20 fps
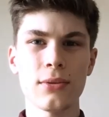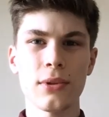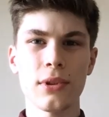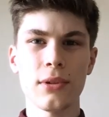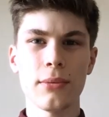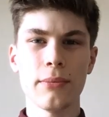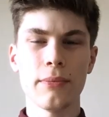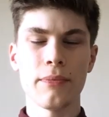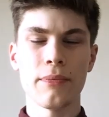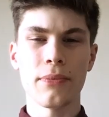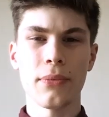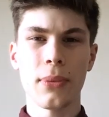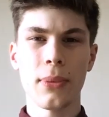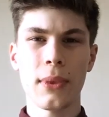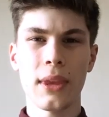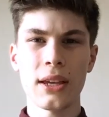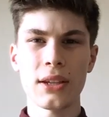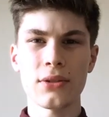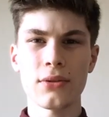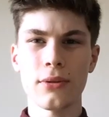with them,
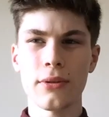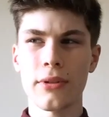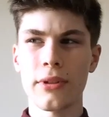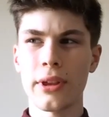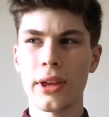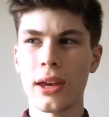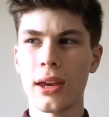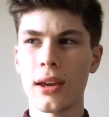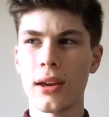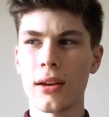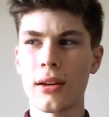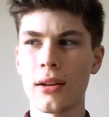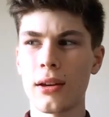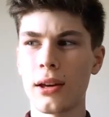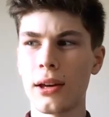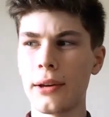that sort of thing.